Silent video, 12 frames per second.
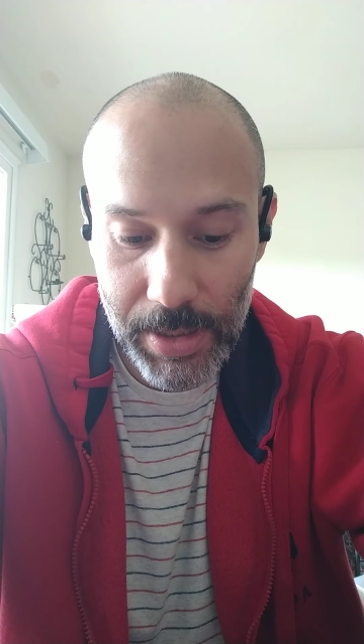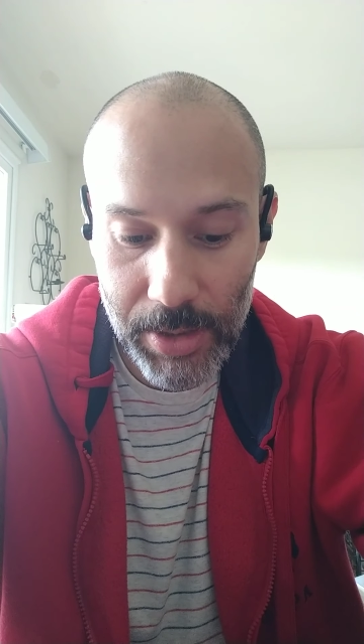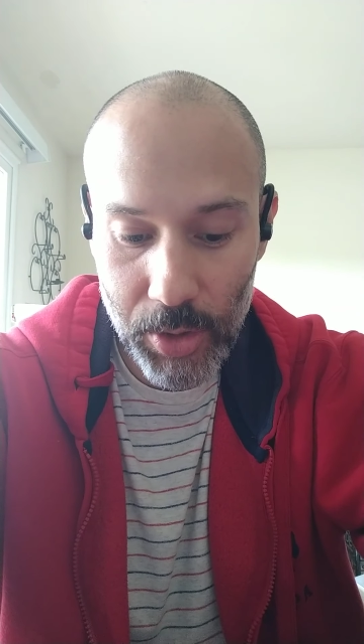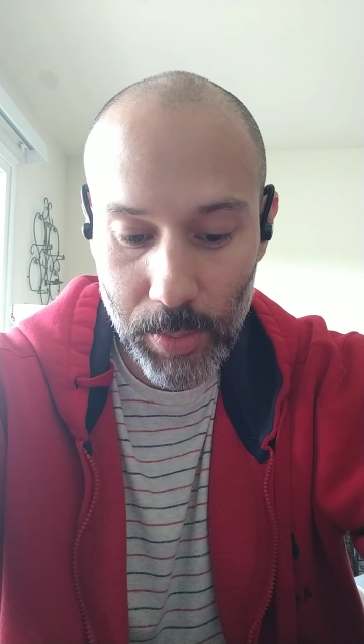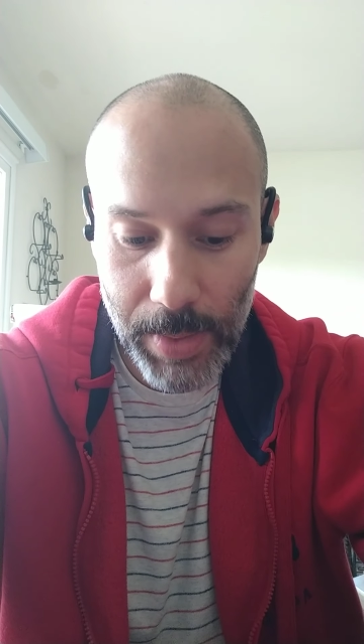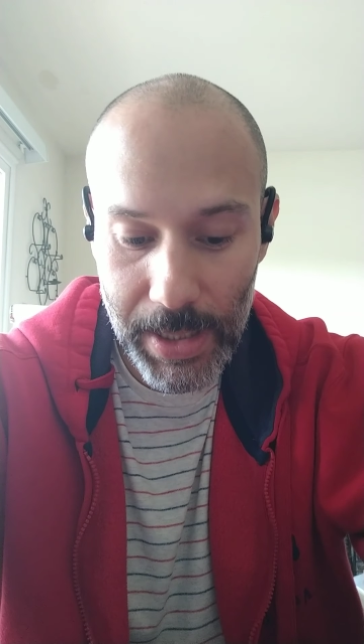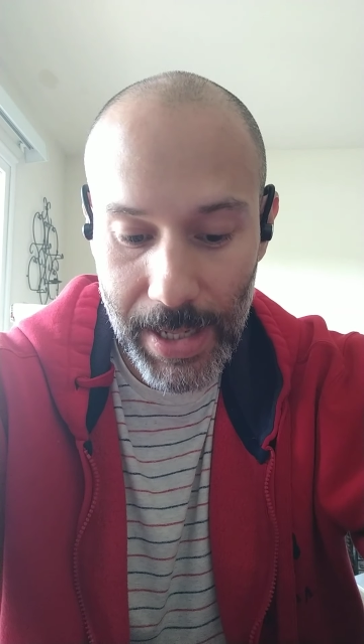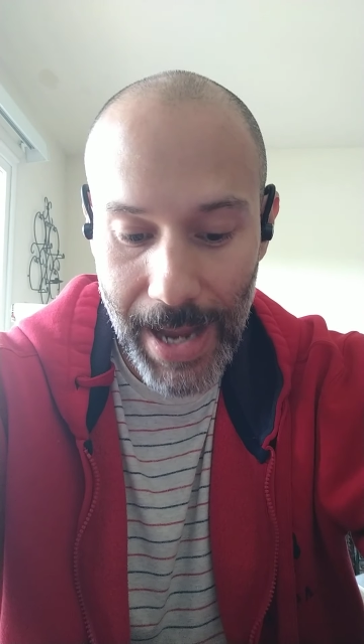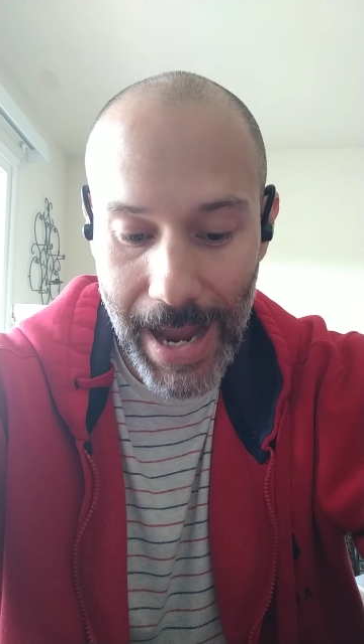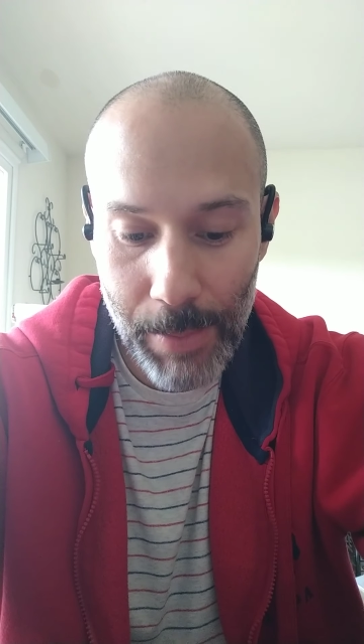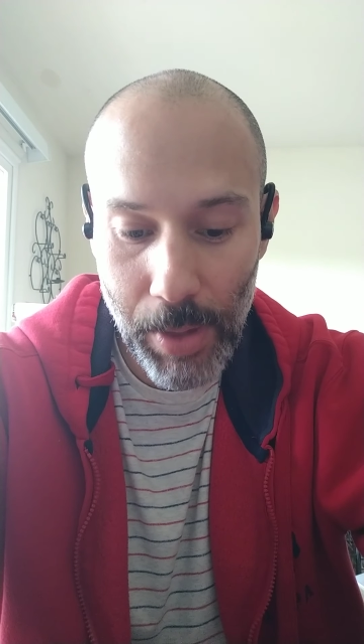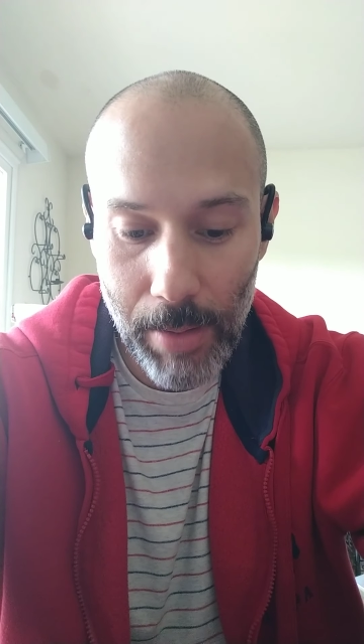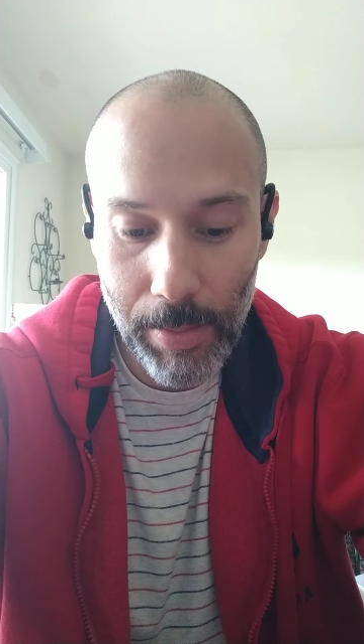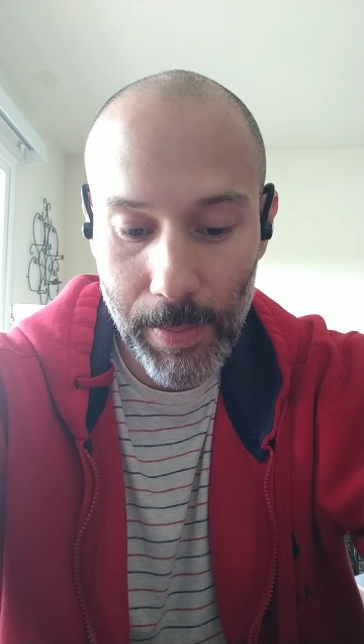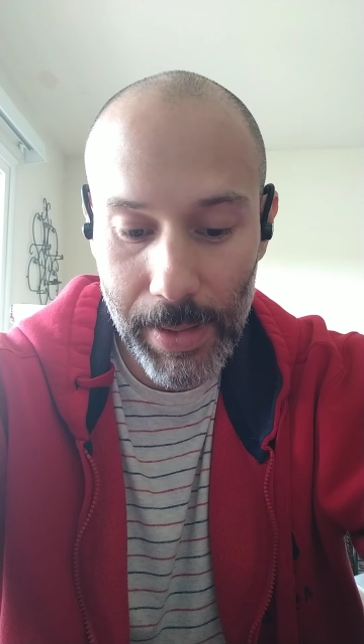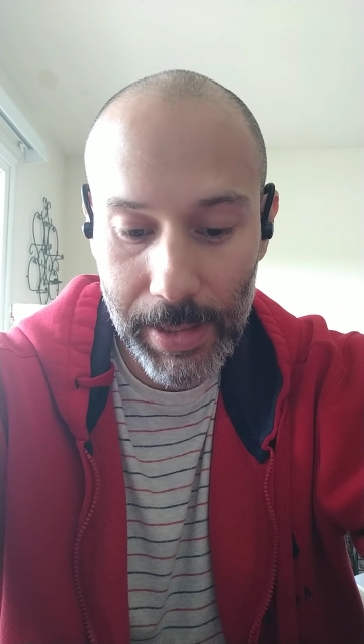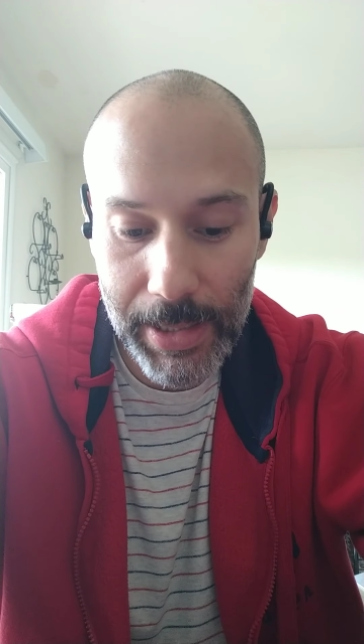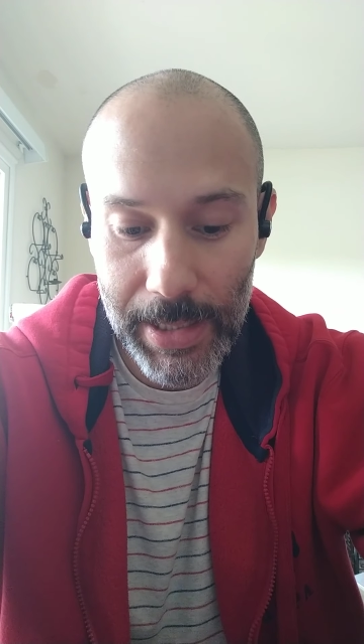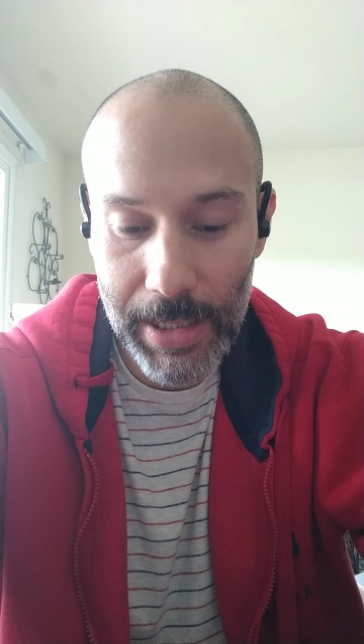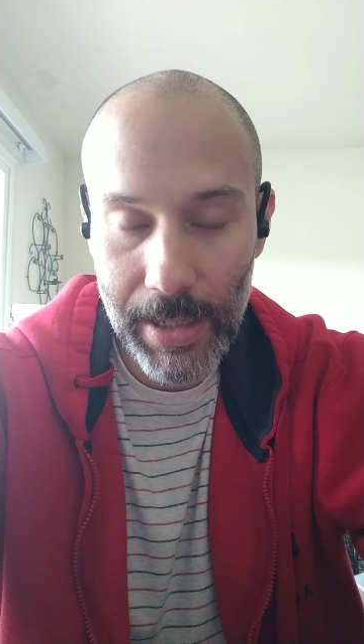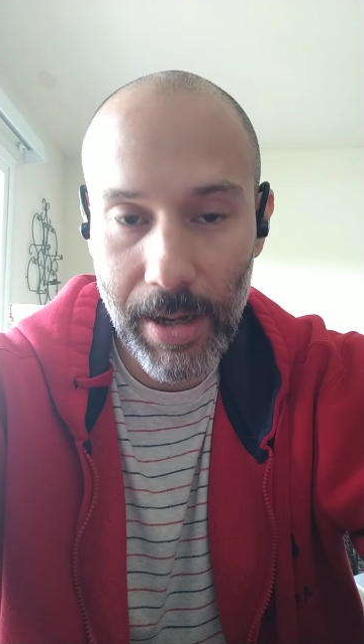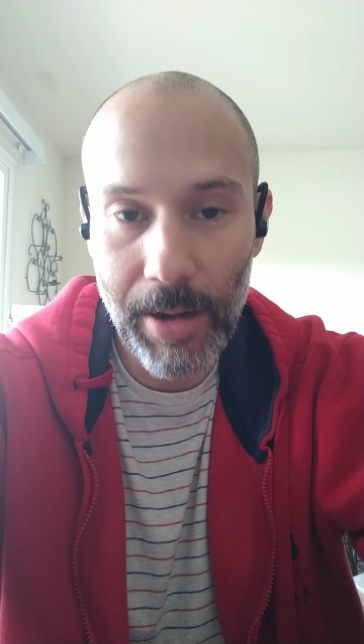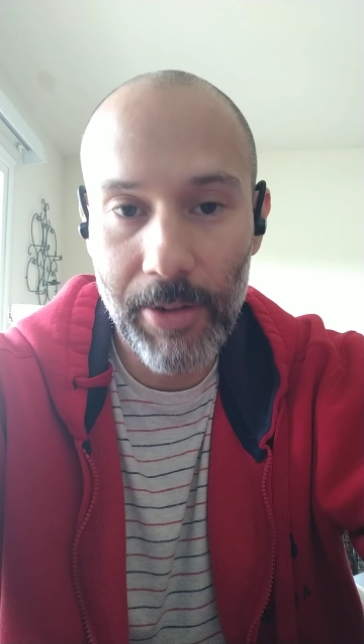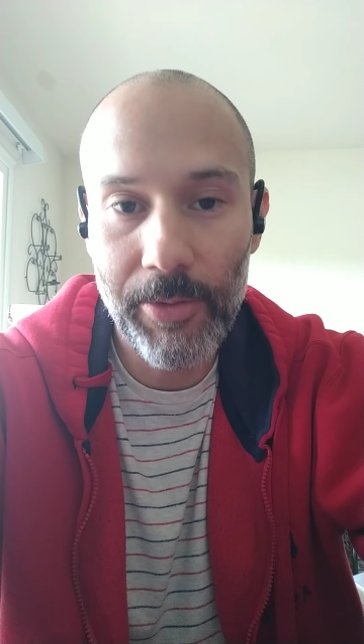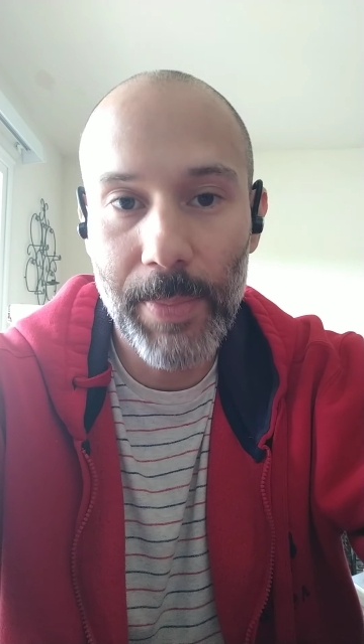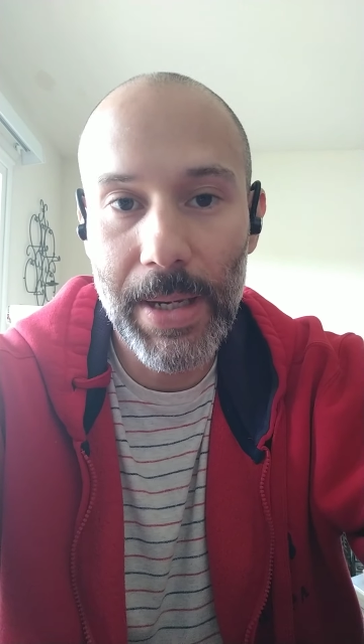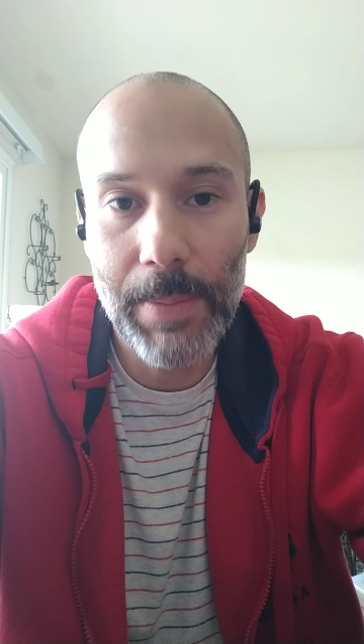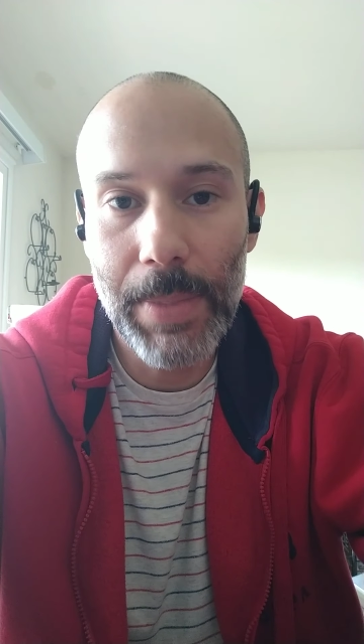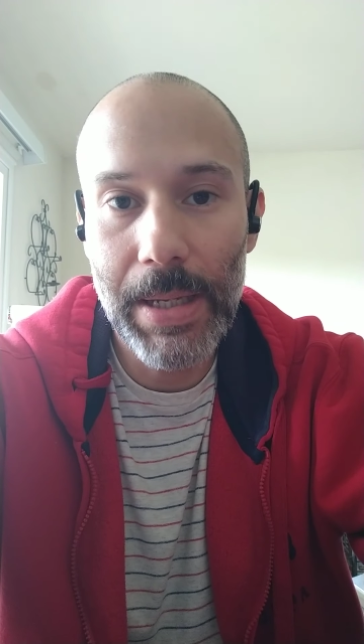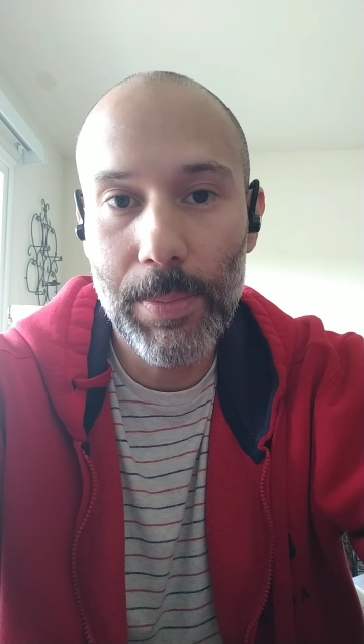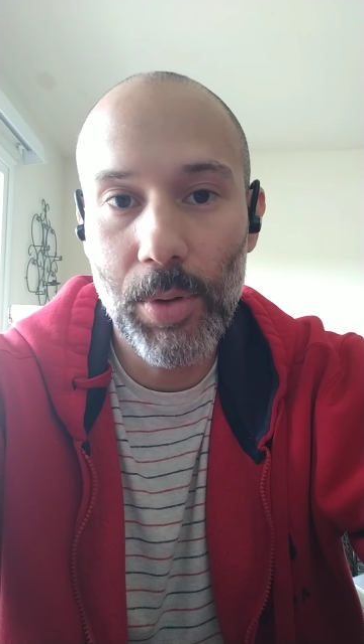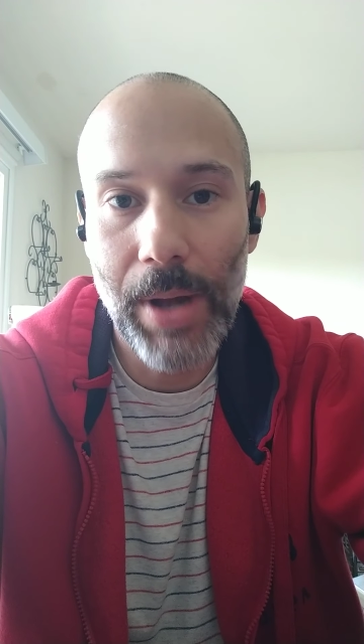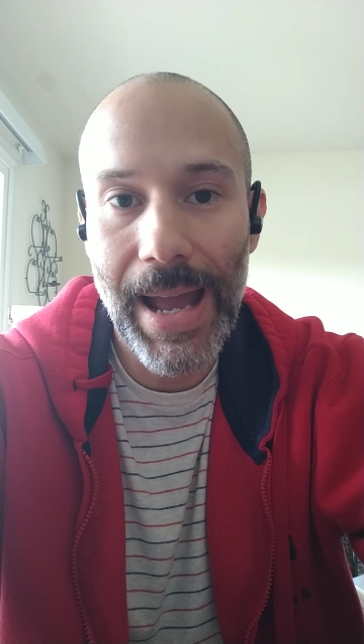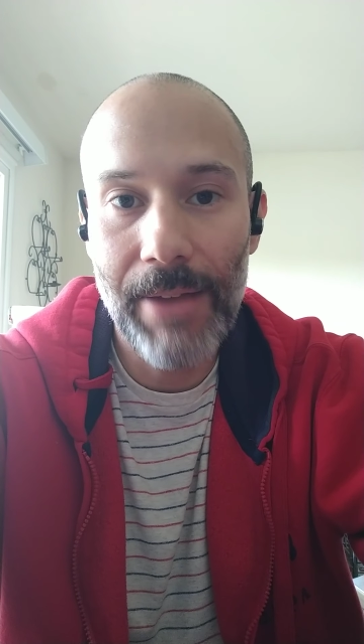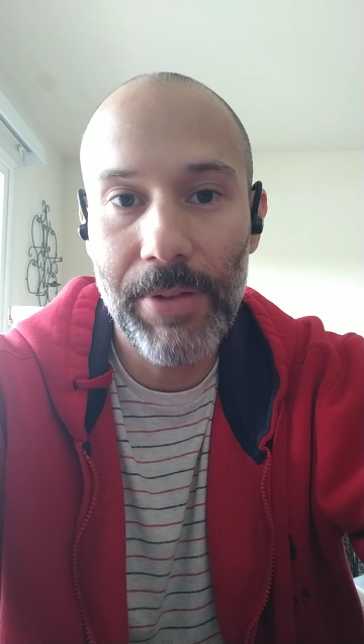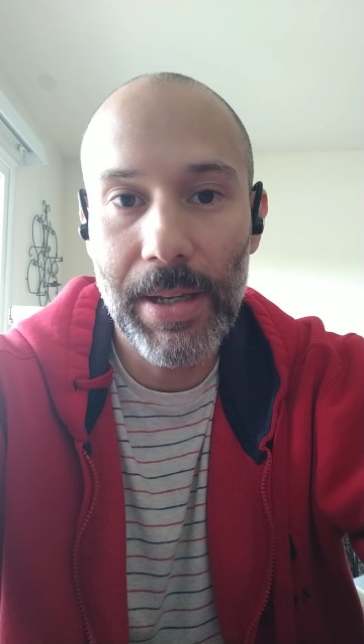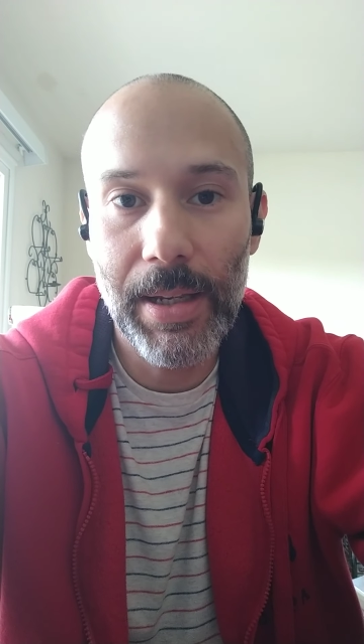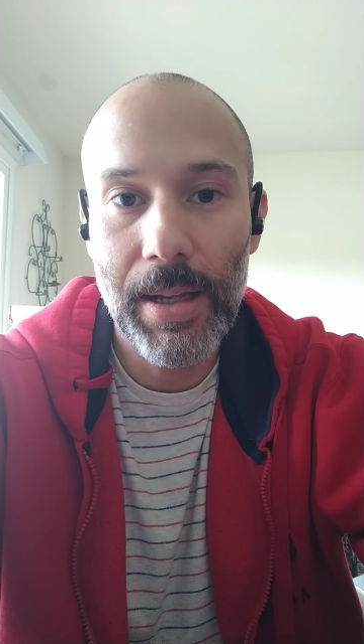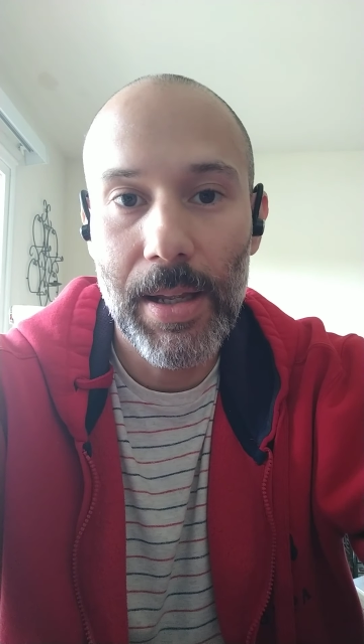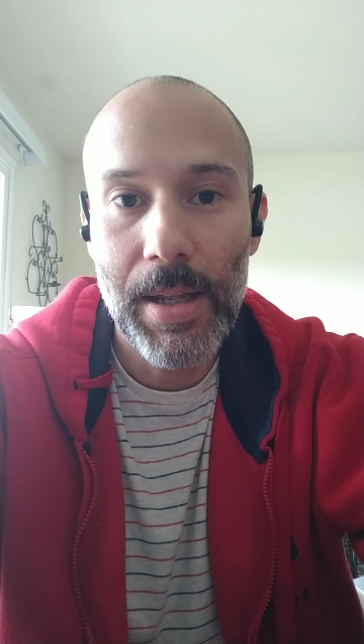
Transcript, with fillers: to be a high probability of many people having